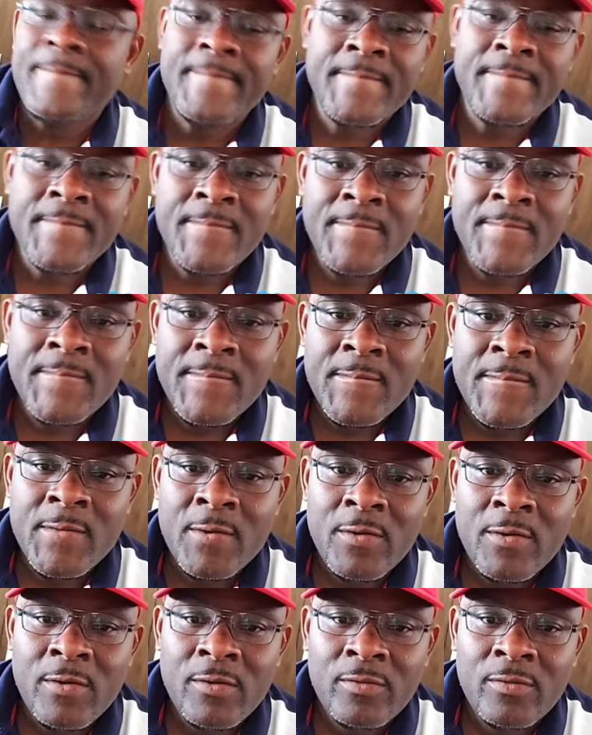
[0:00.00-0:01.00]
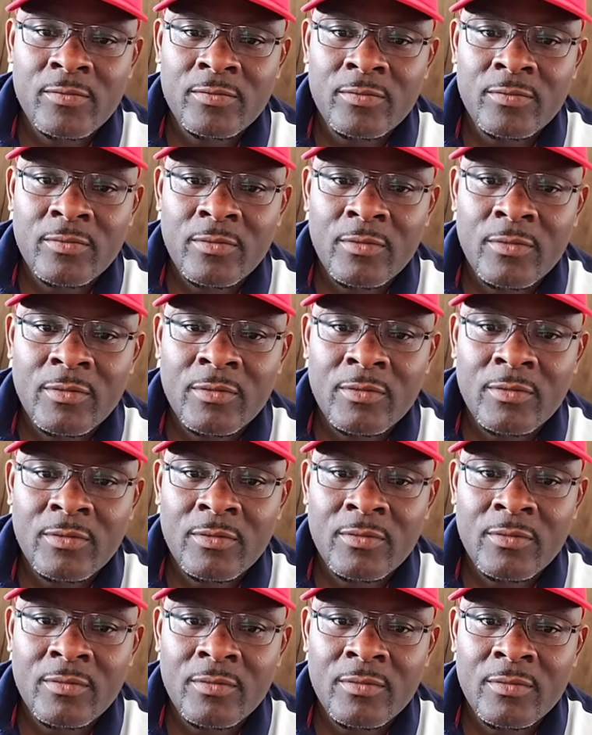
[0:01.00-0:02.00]

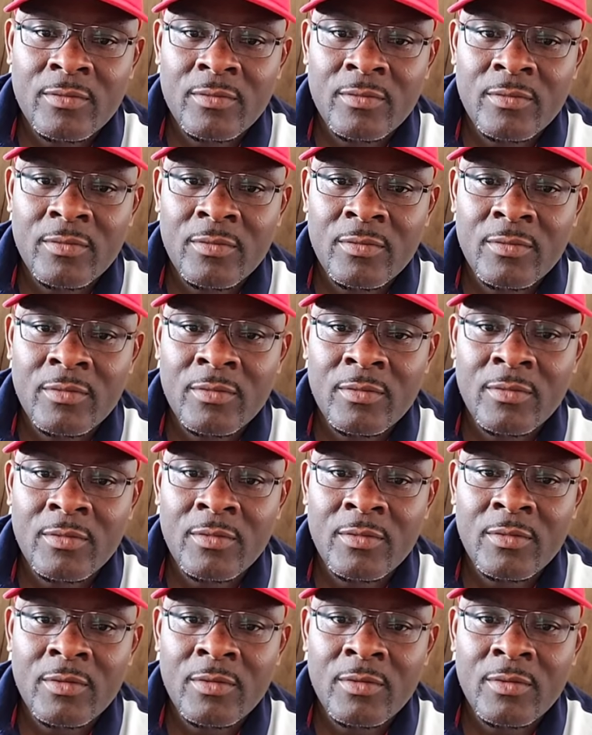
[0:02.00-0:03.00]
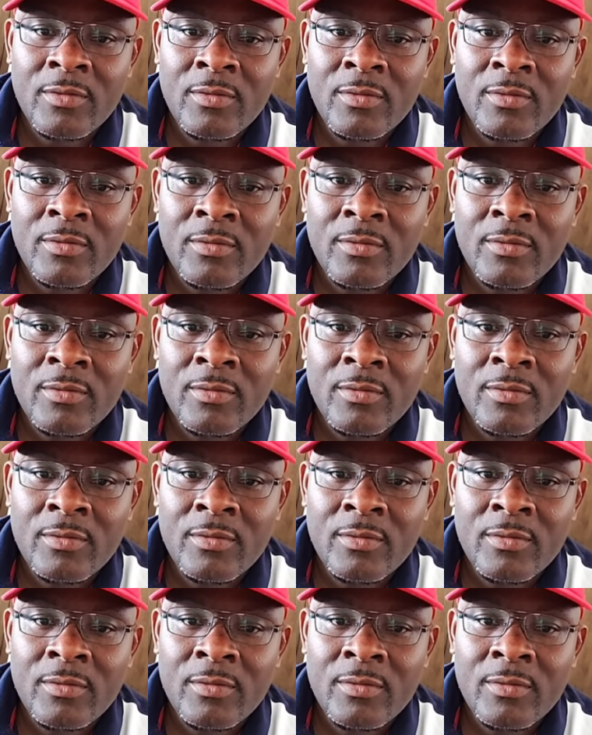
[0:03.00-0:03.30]
Nothing is said.